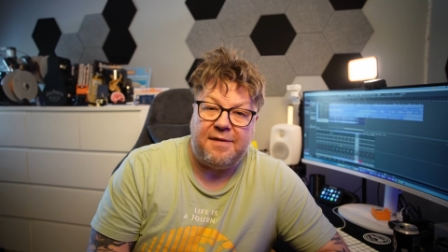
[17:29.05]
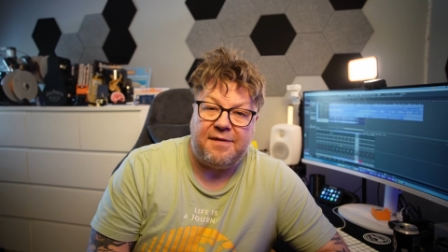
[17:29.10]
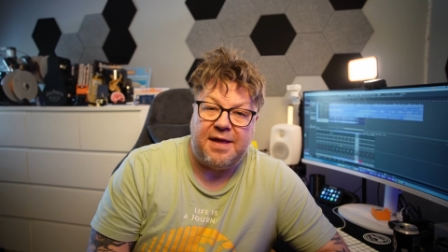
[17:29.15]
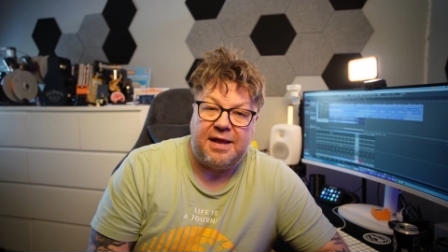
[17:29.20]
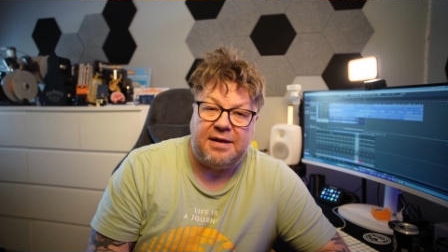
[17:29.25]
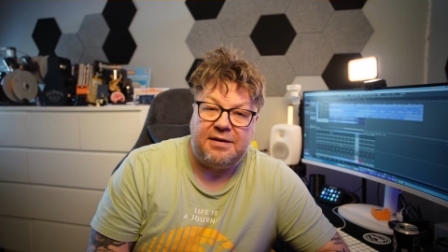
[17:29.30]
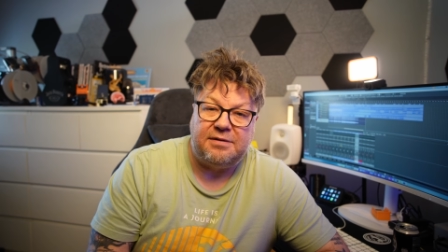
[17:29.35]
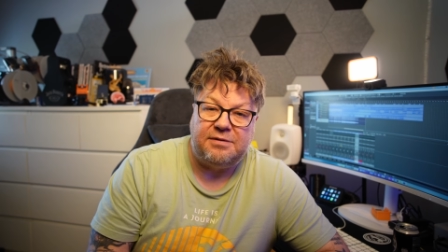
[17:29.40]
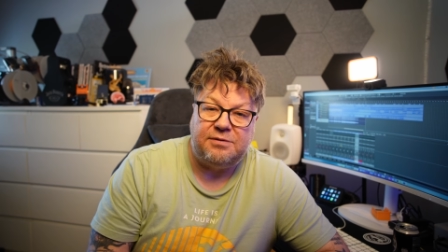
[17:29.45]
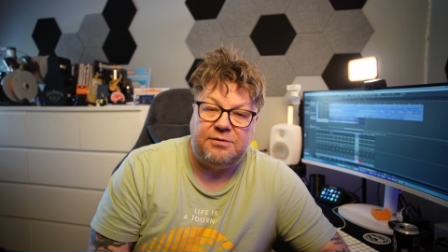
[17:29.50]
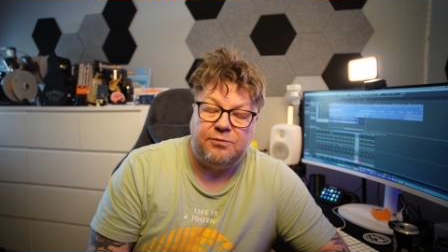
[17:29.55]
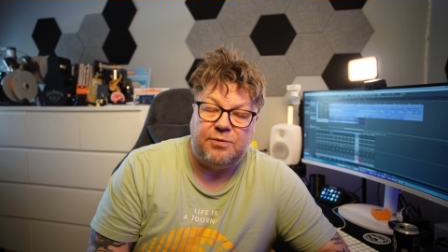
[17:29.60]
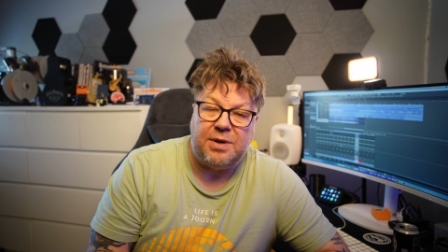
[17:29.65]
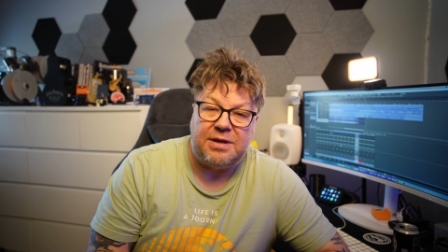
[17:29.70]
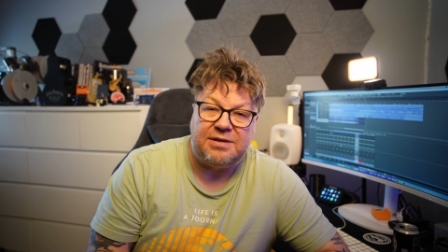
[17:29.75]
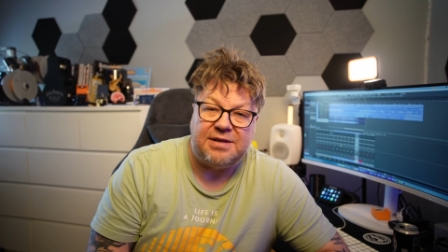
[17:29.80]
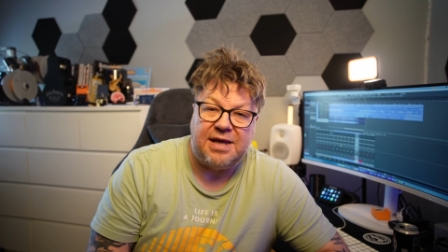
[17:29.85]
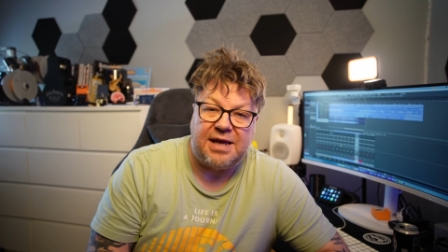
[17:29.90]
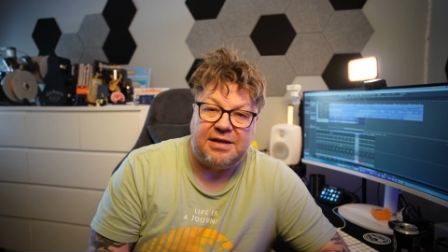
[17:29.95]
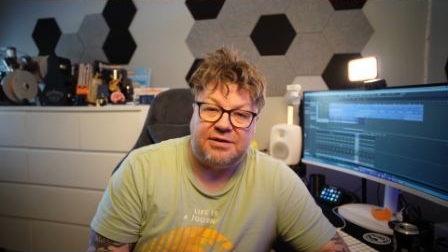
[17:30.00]
and then
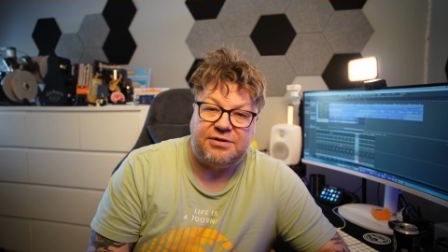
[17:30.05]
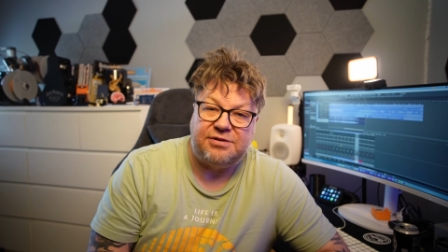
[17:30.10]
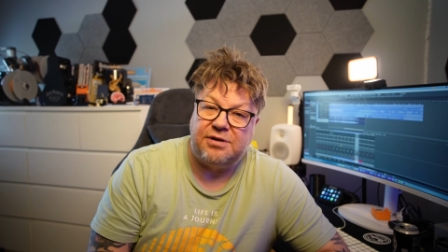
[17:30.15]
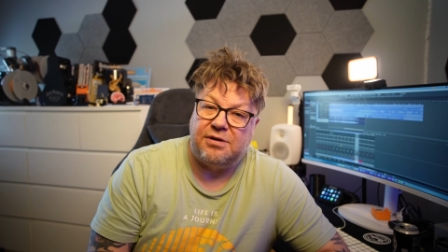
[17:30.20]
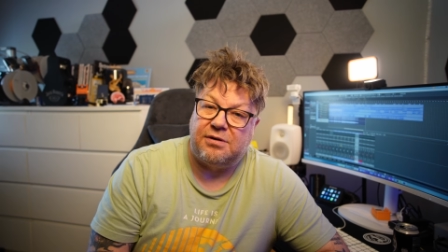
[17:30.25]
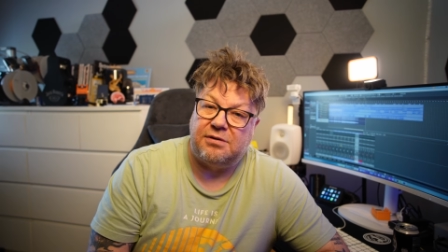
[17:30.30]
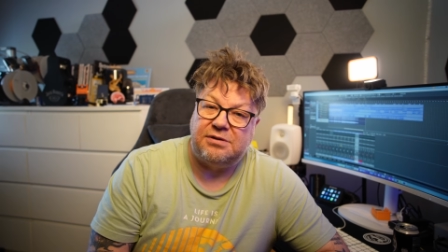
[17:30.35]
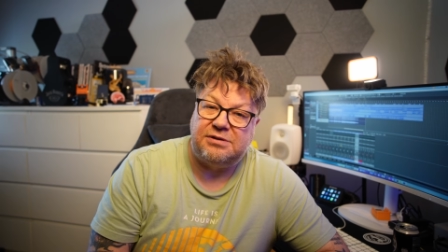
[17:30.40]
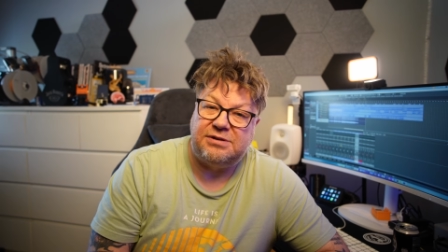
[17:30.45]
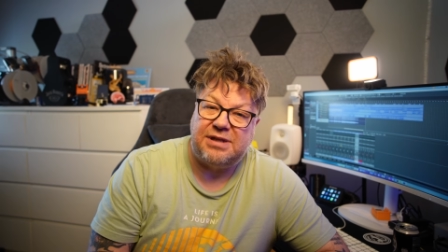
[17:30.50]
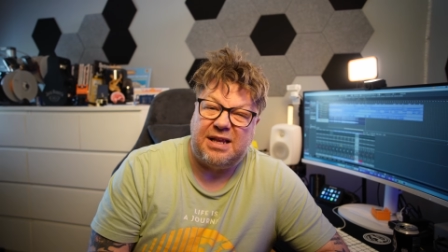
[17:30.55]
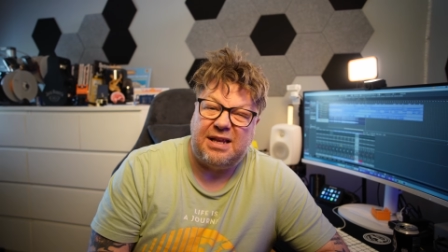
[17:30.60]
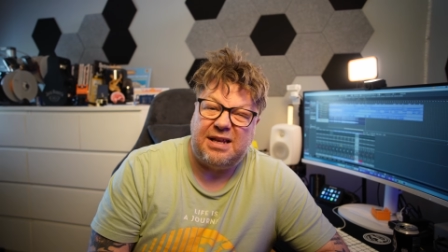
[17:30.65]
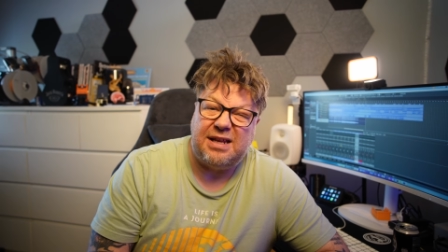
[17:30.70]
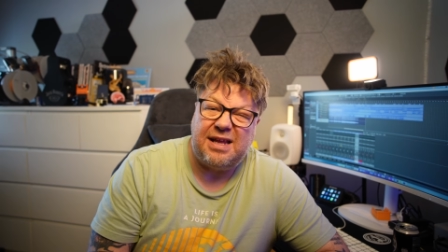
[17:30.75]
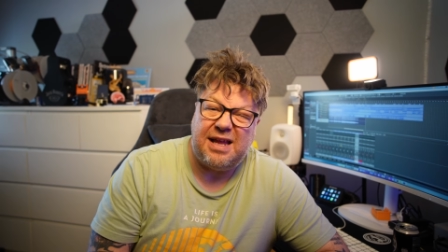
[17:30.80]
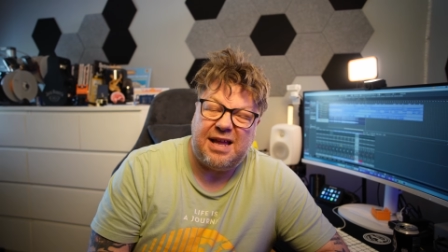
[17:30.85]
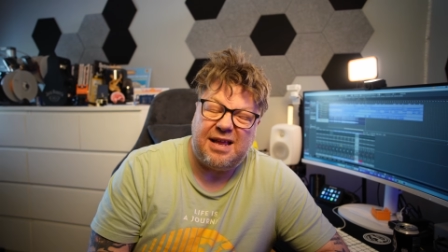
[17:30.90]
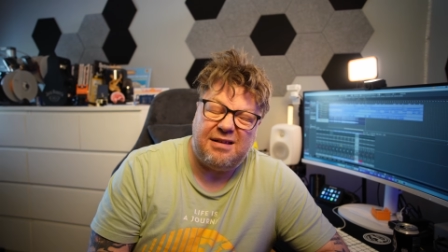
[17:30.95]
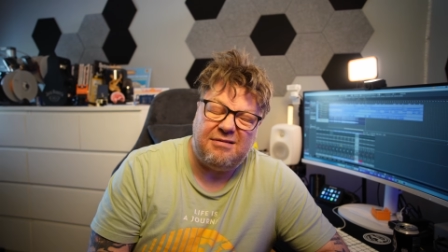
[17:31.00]
went out and started
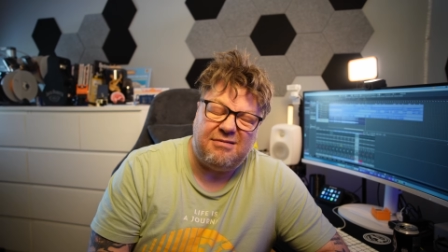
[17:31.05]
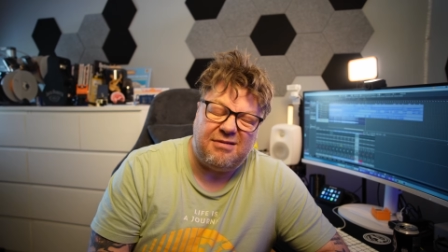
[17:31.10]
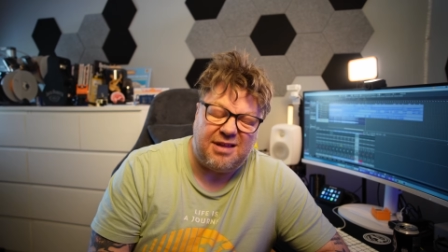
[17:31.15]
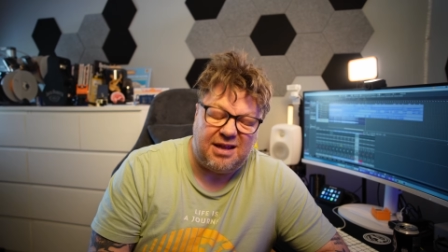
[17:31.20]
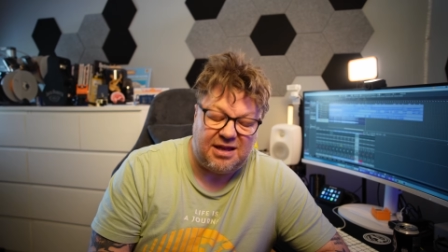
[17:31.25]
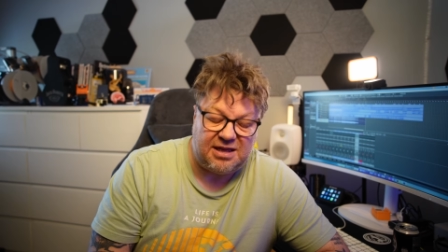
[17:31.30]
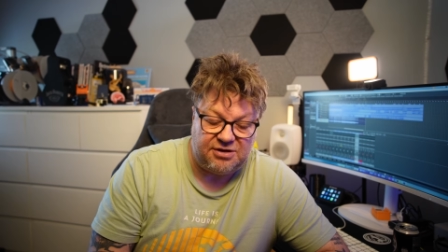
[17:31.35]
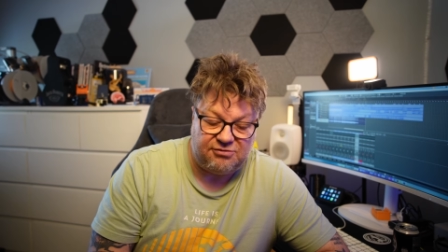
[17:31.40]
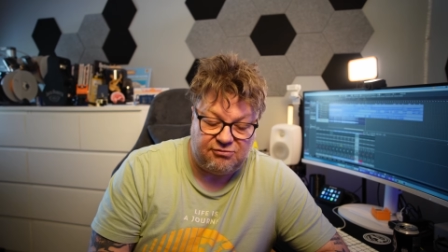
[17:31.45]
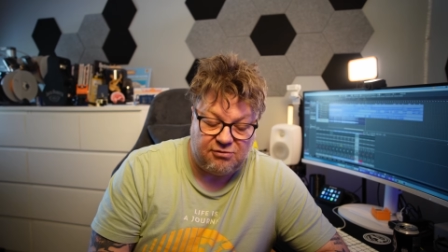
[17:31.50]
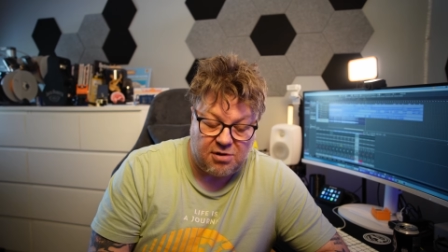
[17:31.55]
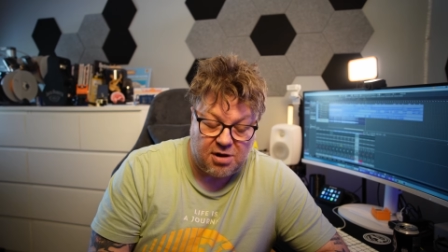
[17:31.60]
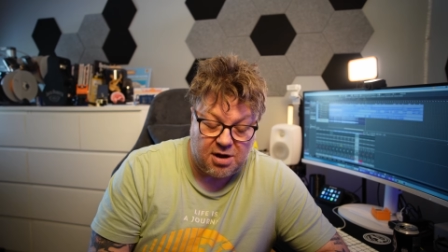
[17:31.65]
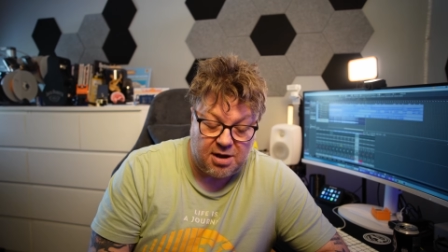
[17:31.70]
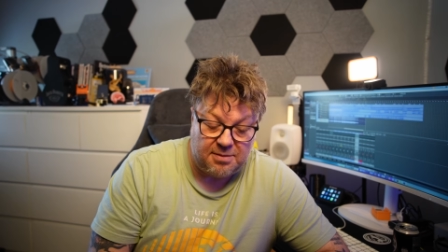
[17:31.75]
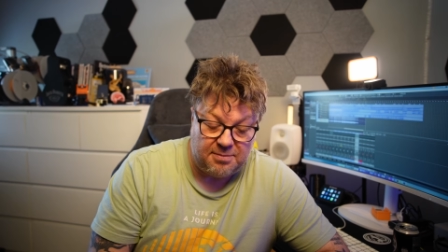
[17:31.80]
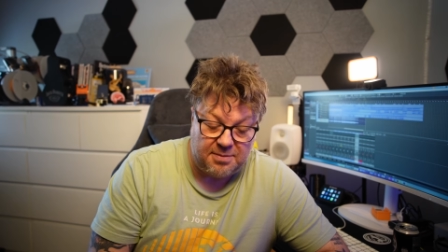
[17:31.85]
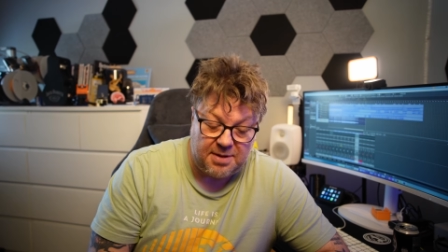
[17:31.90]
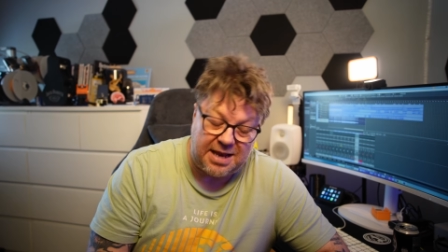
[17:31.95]
selling it, I don't think it's right.